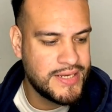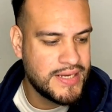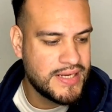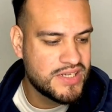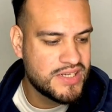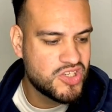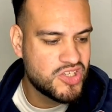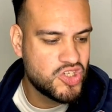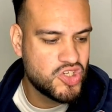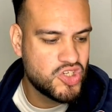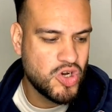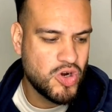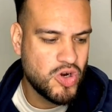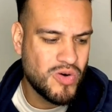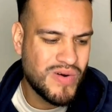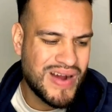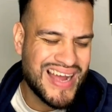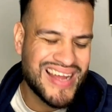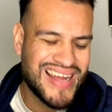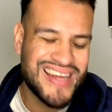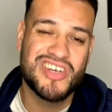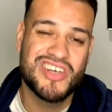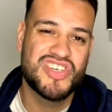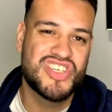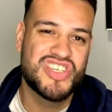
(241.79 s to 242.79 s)
So I
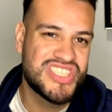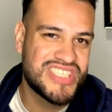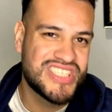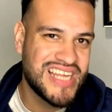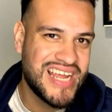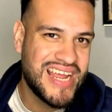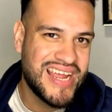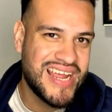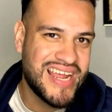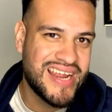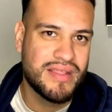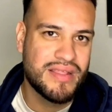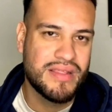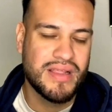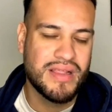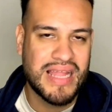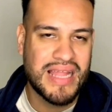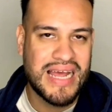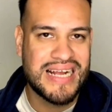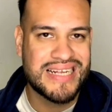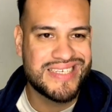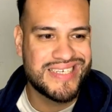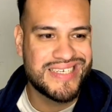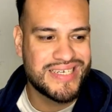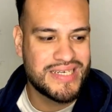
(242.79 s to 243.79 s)
understand the
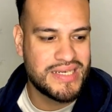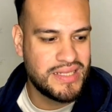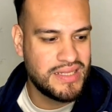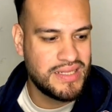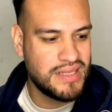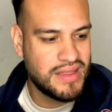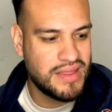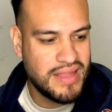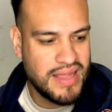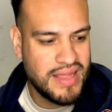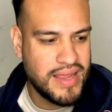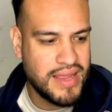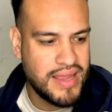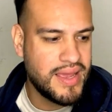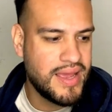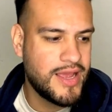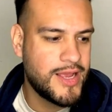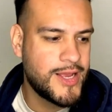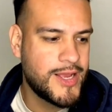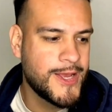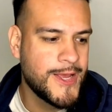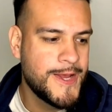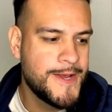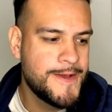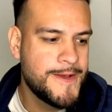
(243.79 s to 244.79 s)
logic and the
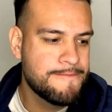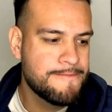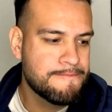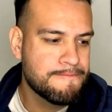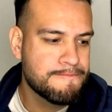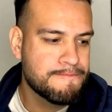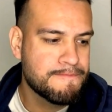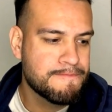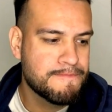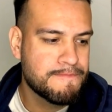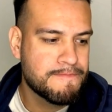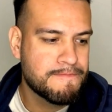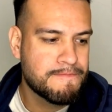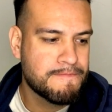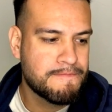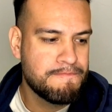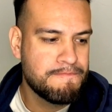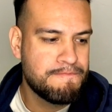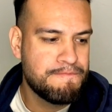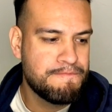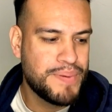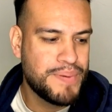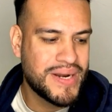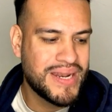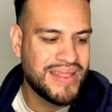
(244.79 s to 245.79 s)
thinking.
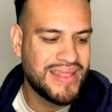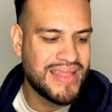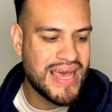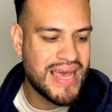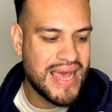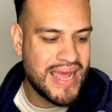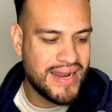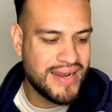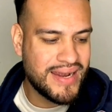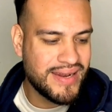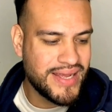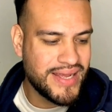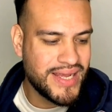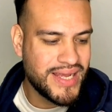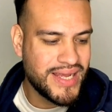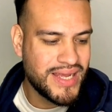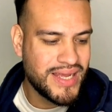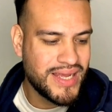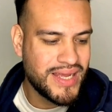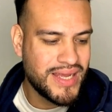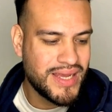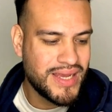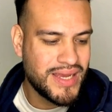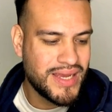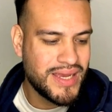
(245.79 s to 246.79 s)
But and then
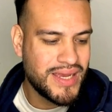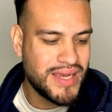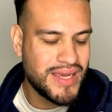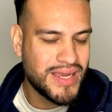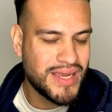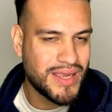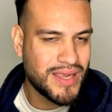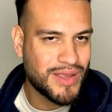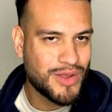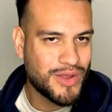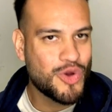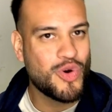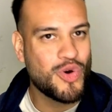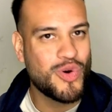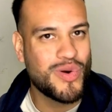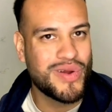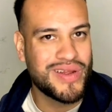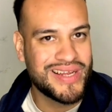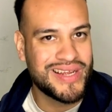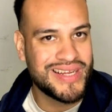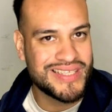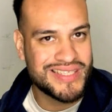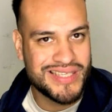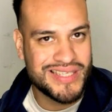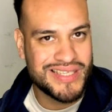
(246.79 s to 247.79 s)
going
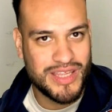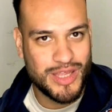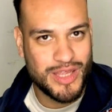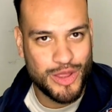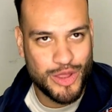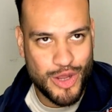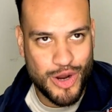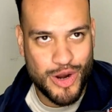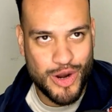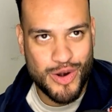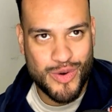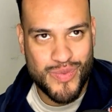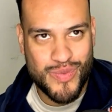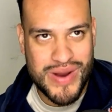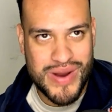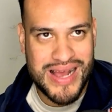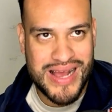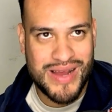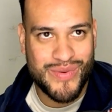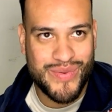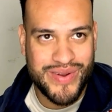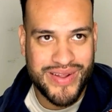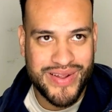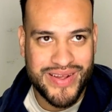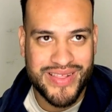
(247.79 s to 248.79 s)
into the third
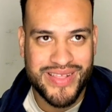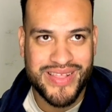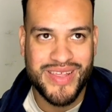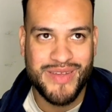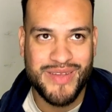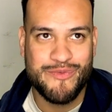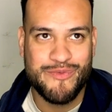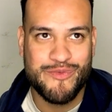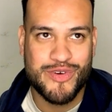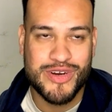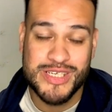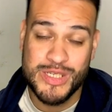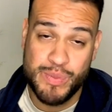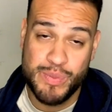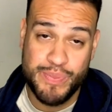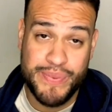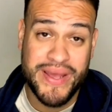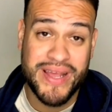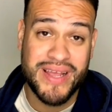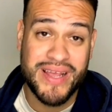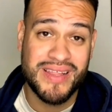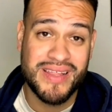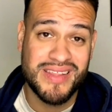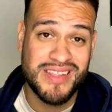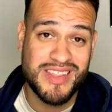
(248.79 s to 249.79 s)
round, the first
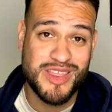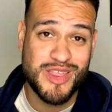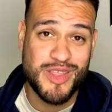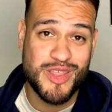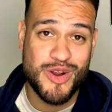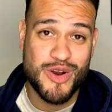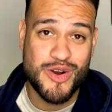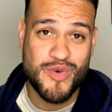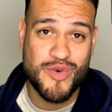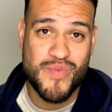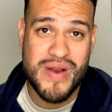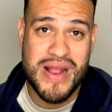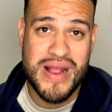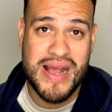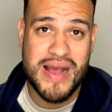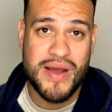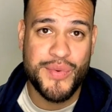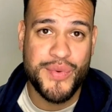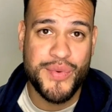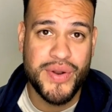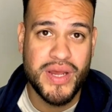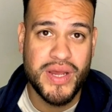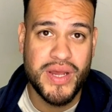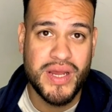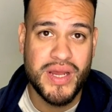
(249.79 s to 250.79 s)
pick in the third
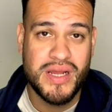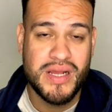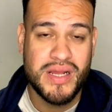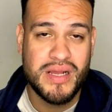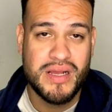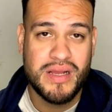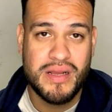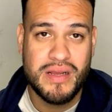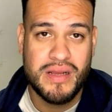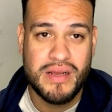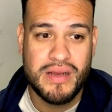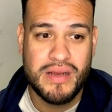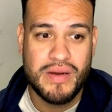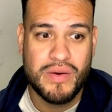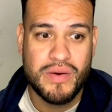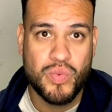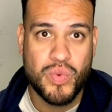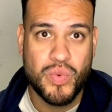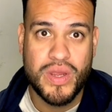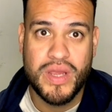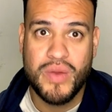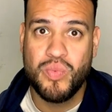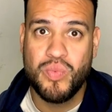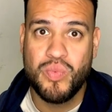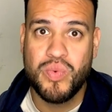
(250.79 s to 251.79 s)
round,
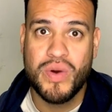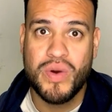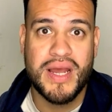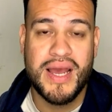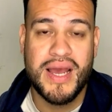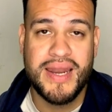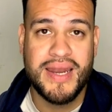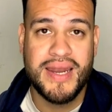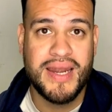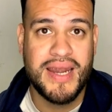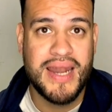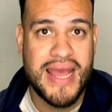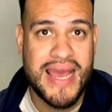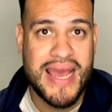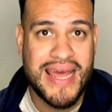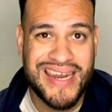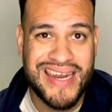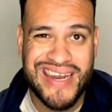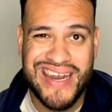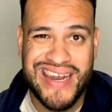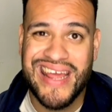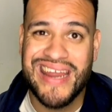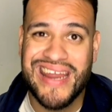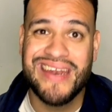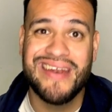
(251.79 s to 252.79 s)
we went ahead and added
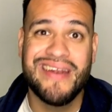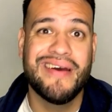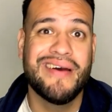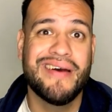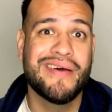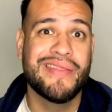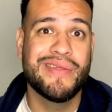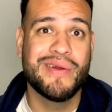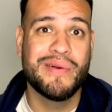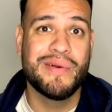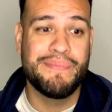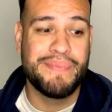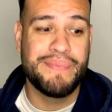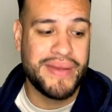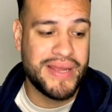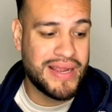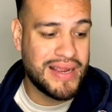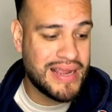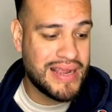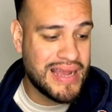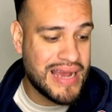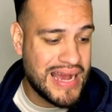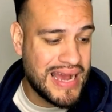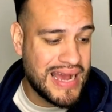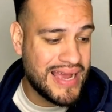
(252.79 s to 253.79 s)
another big
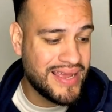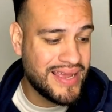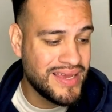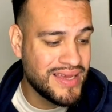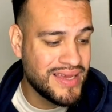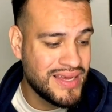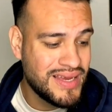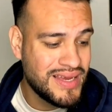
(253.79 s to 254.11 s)
guy.